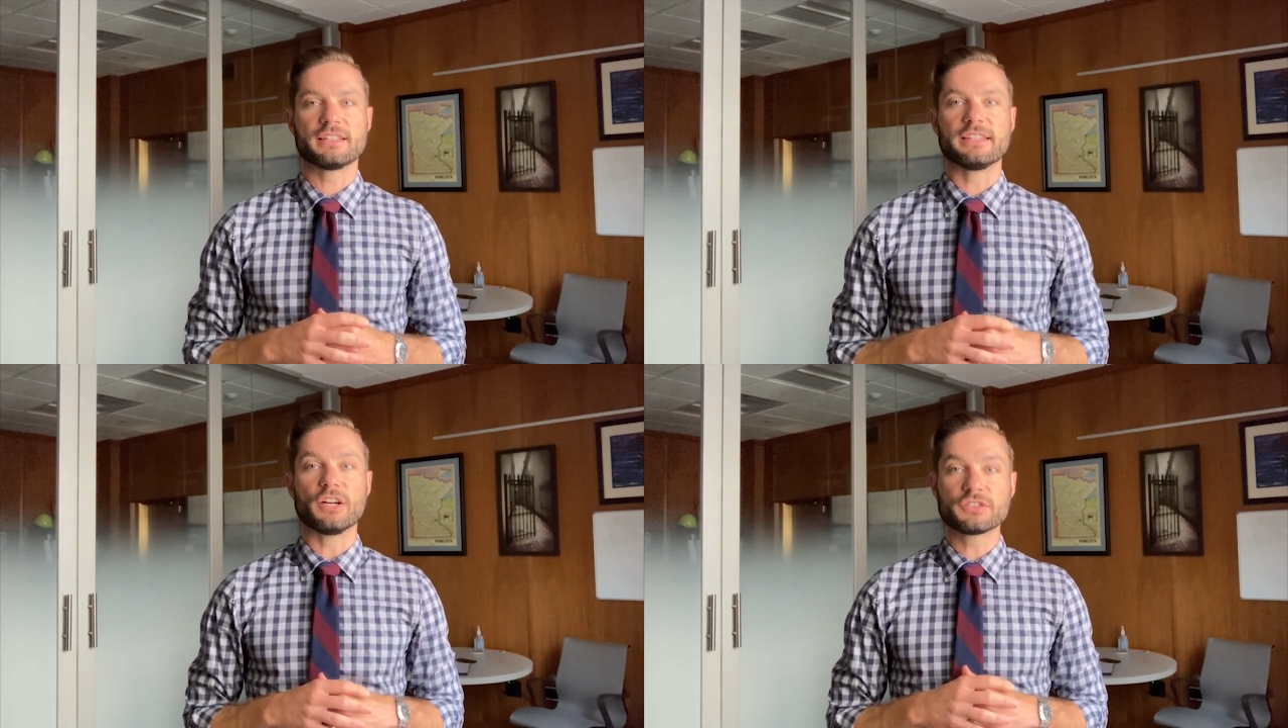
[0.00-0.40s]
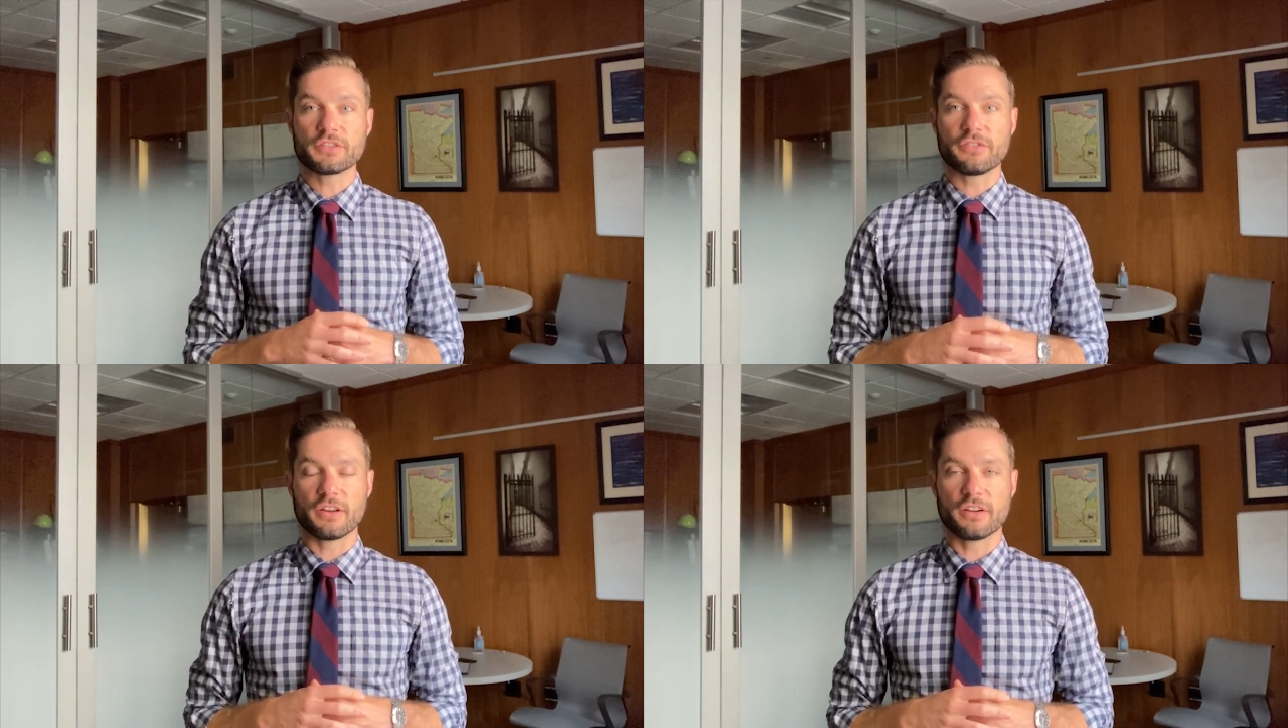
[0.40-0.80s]

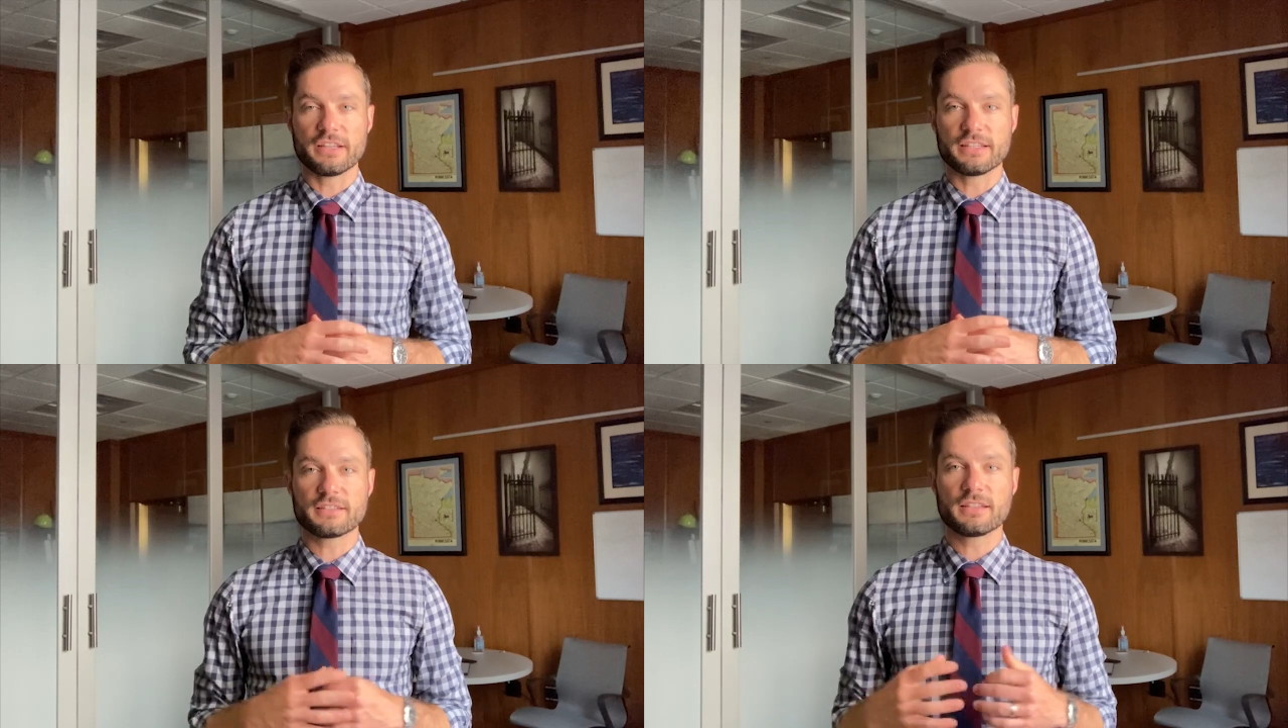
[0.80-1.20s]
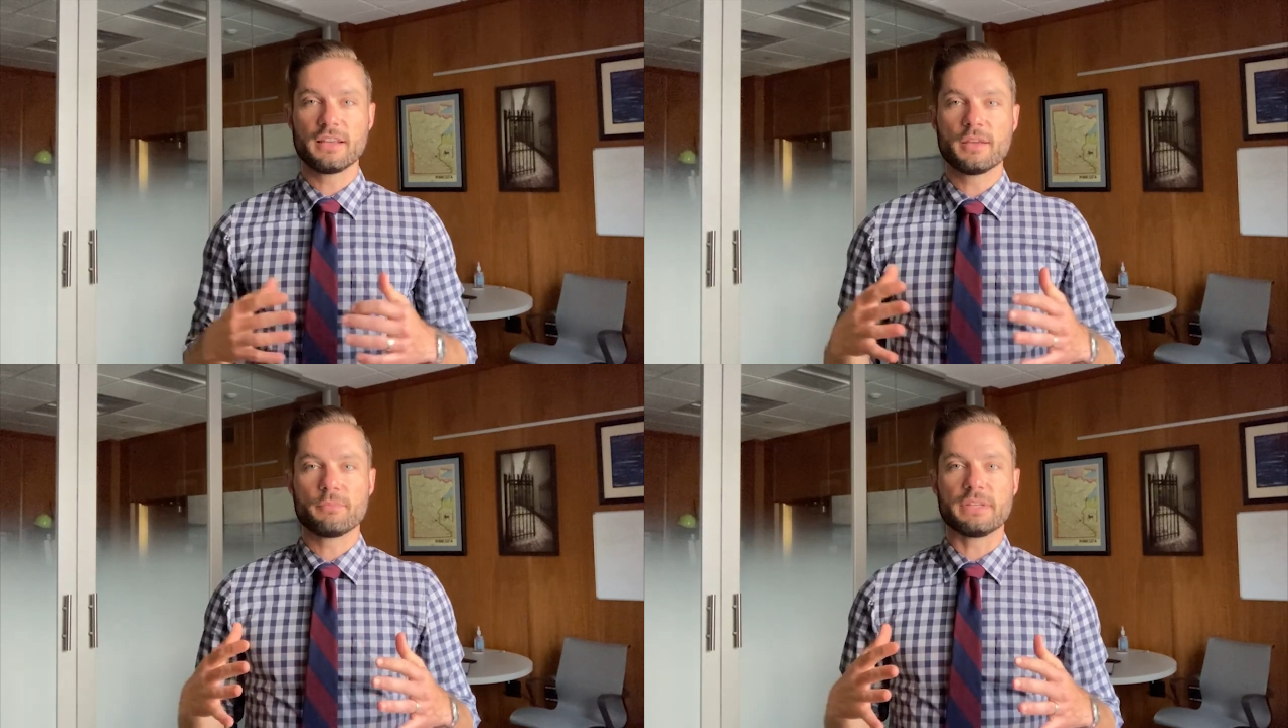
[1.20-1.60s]
Delta variant
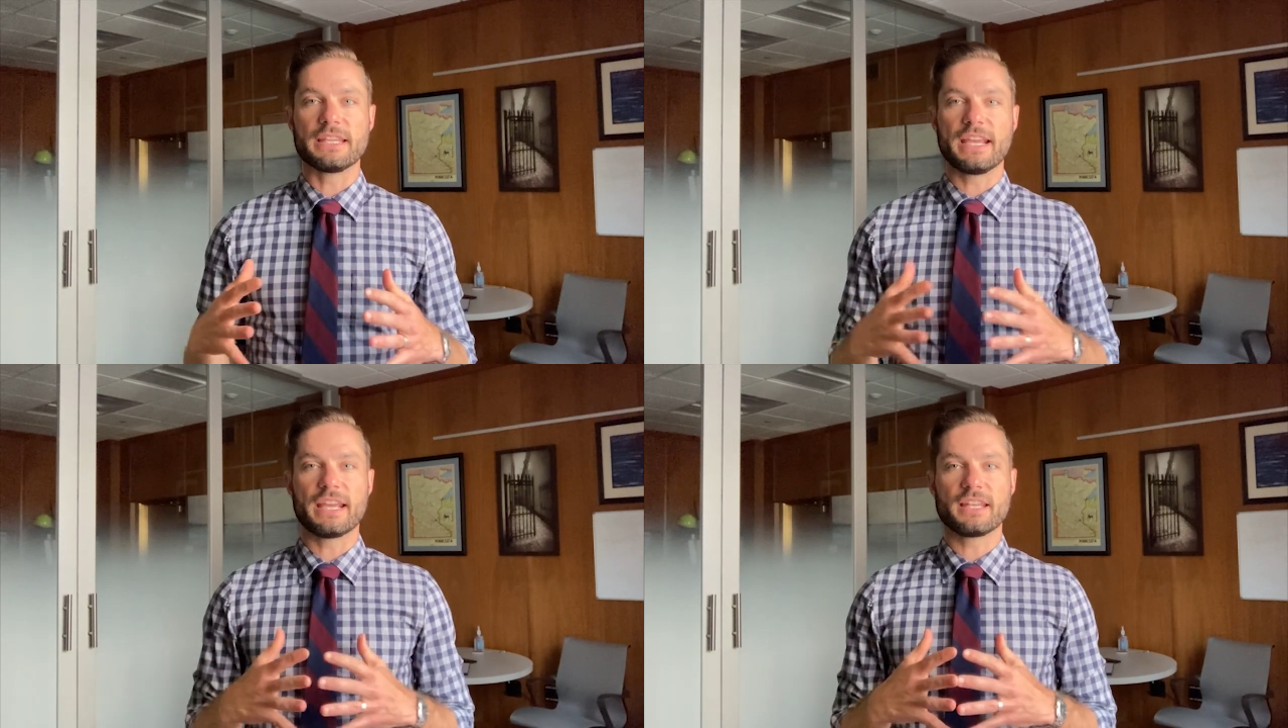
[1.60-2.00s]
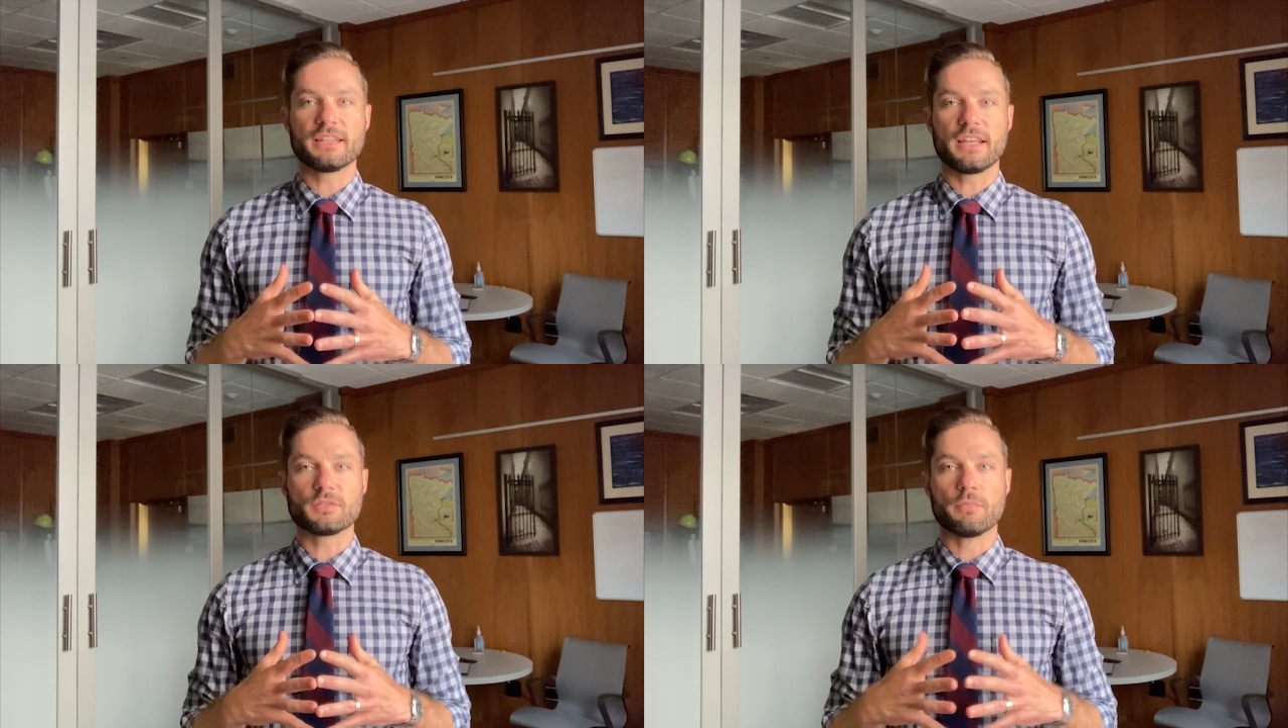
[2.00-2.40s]

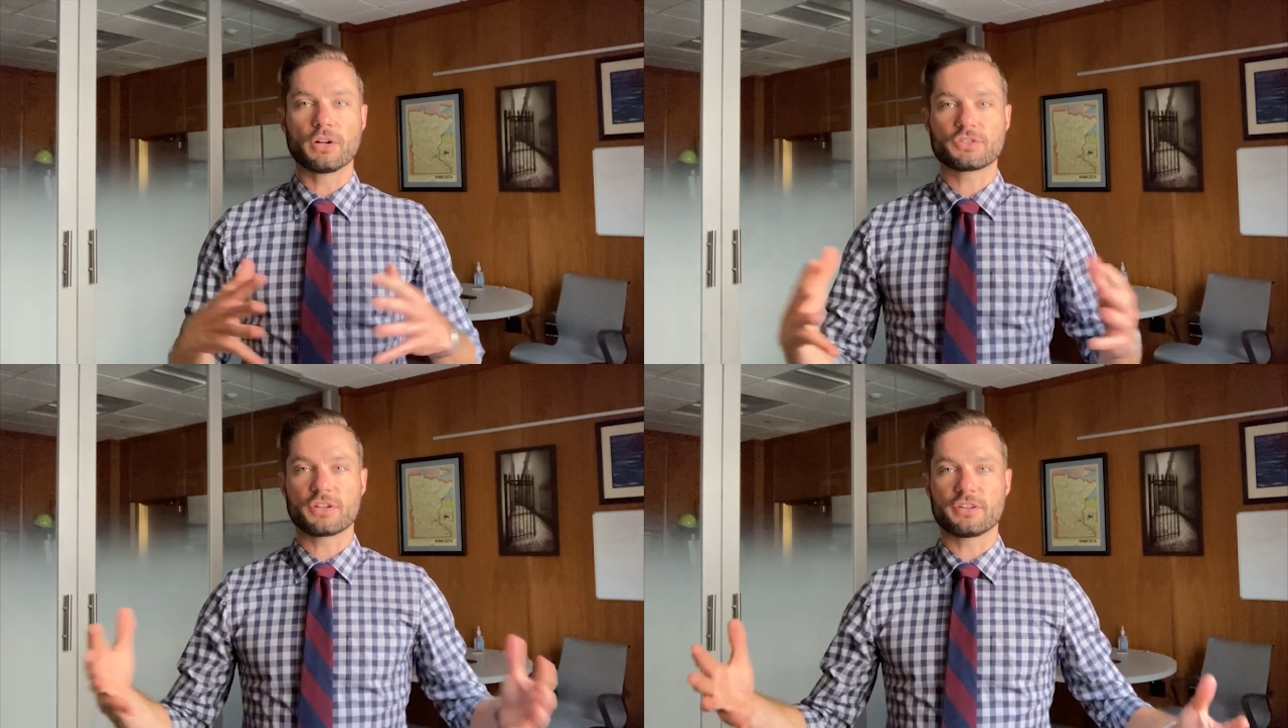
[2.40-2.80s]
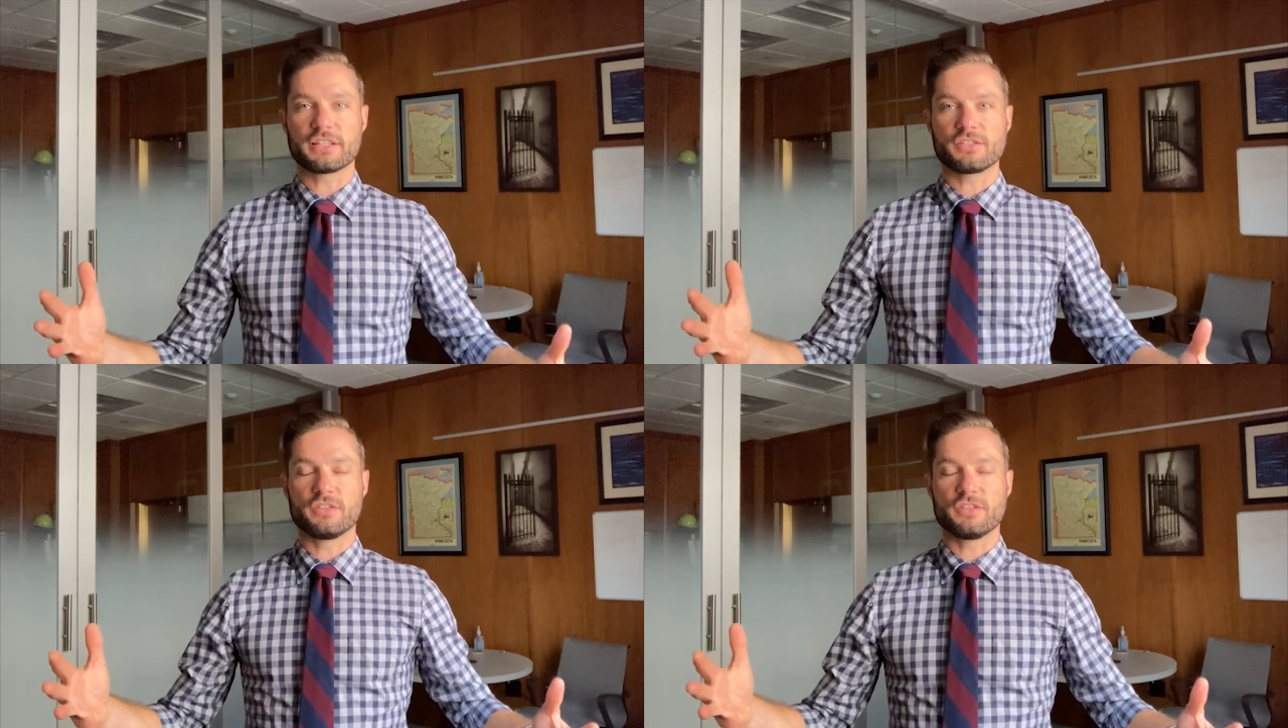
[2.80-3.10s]
began its march across